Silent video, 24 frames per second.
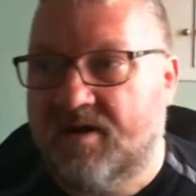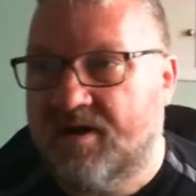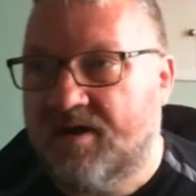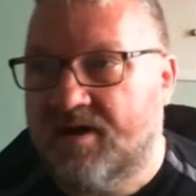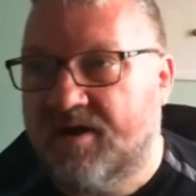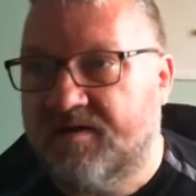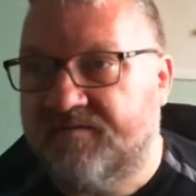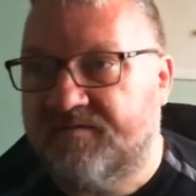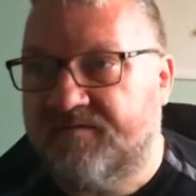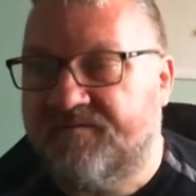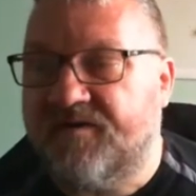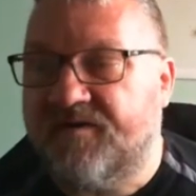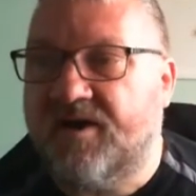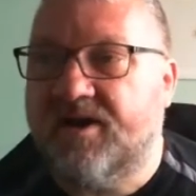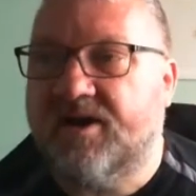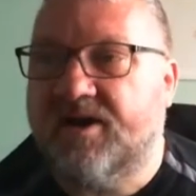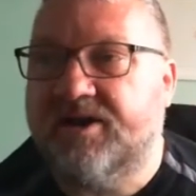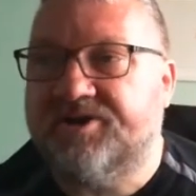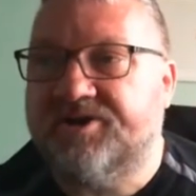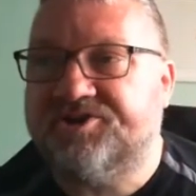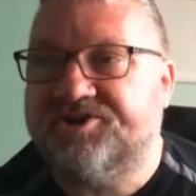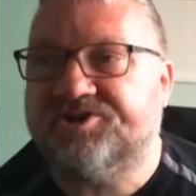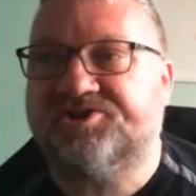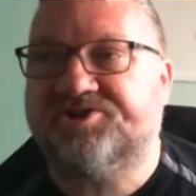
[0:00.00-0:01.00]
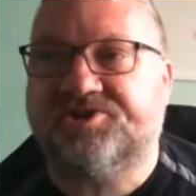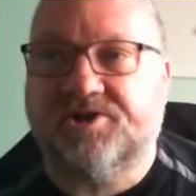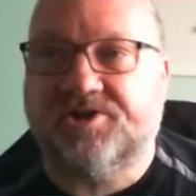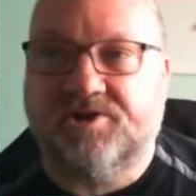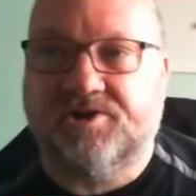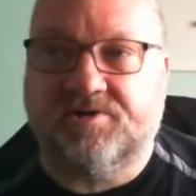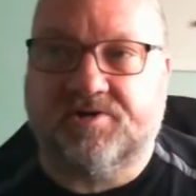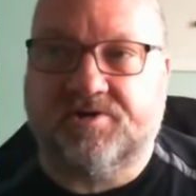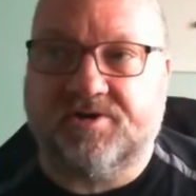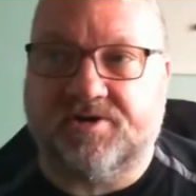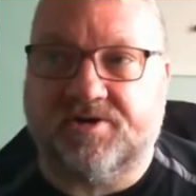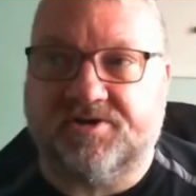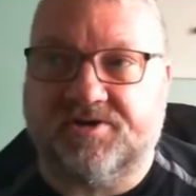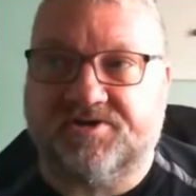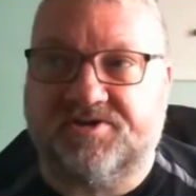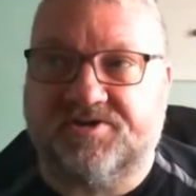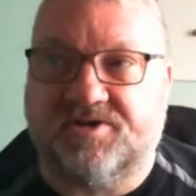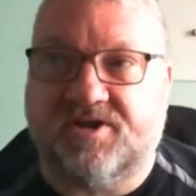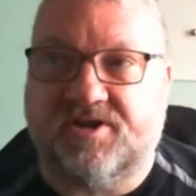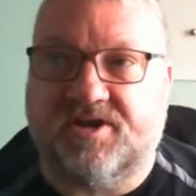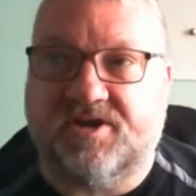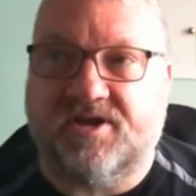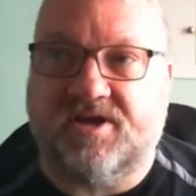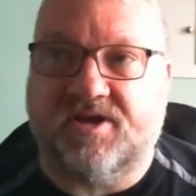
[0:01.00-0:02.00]
And finally, just to look at
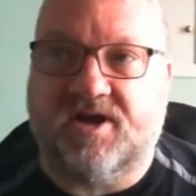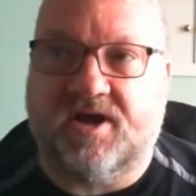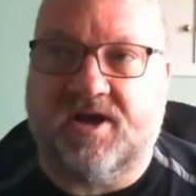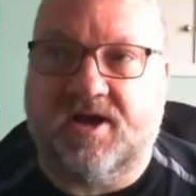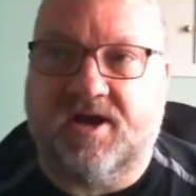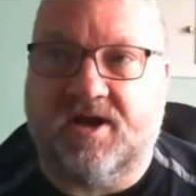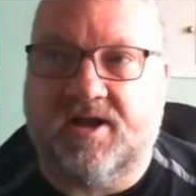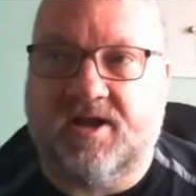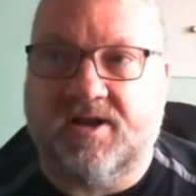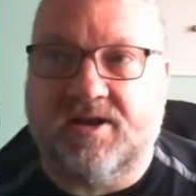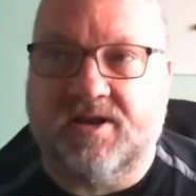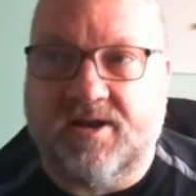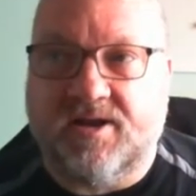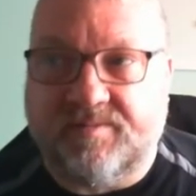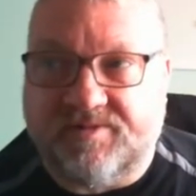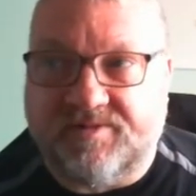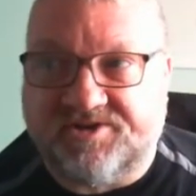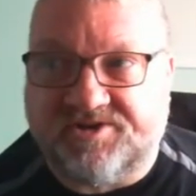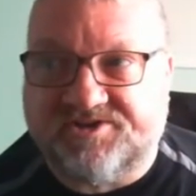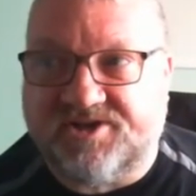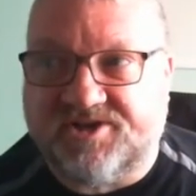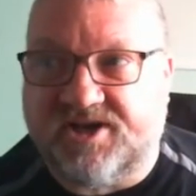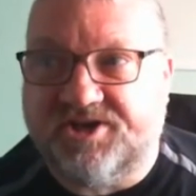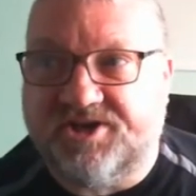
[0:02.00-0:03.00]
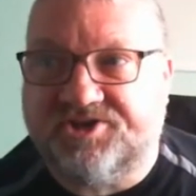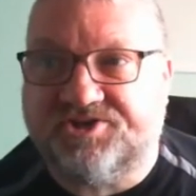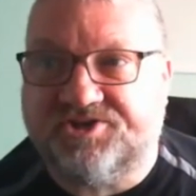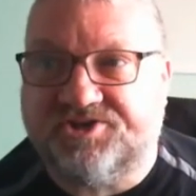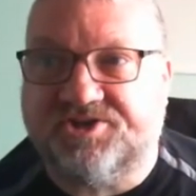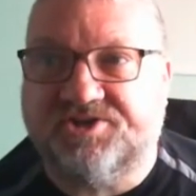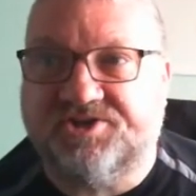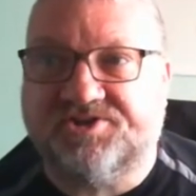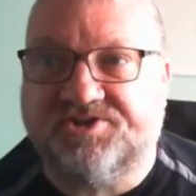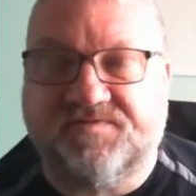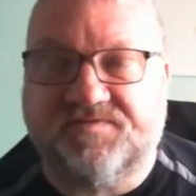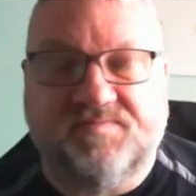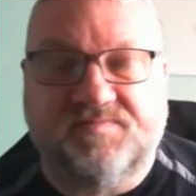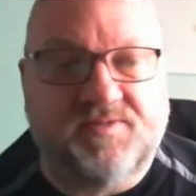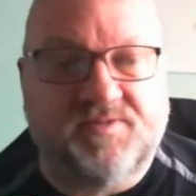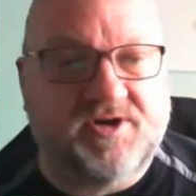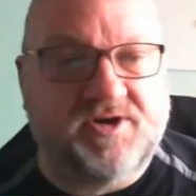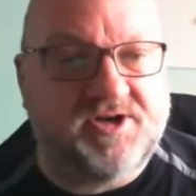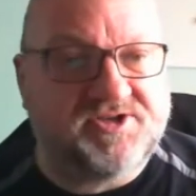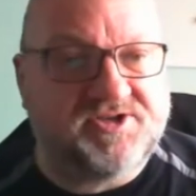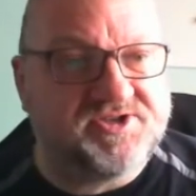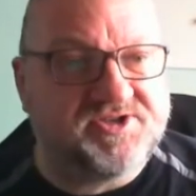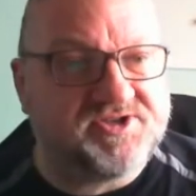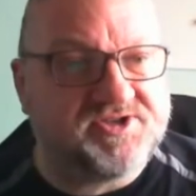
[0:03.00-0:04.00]
the uh, limitations of
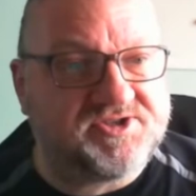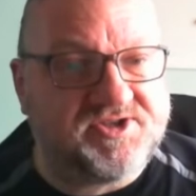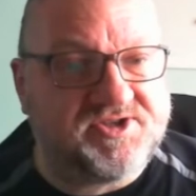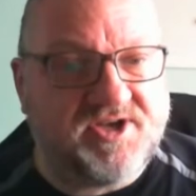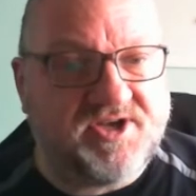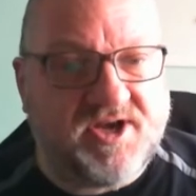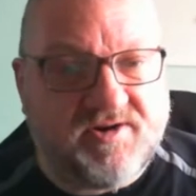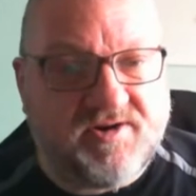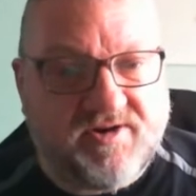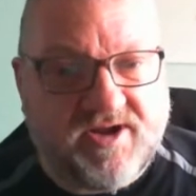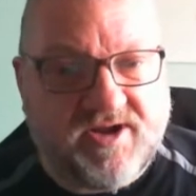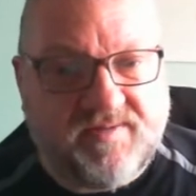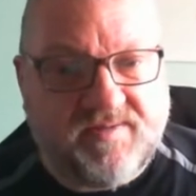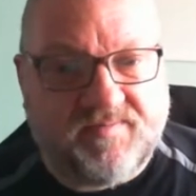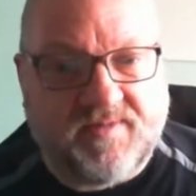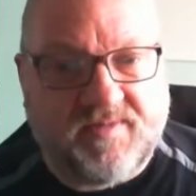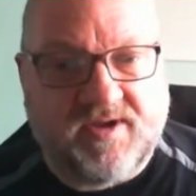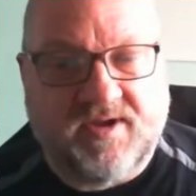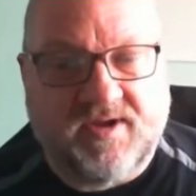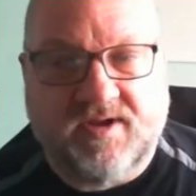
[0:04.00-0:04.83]
Merton's theory,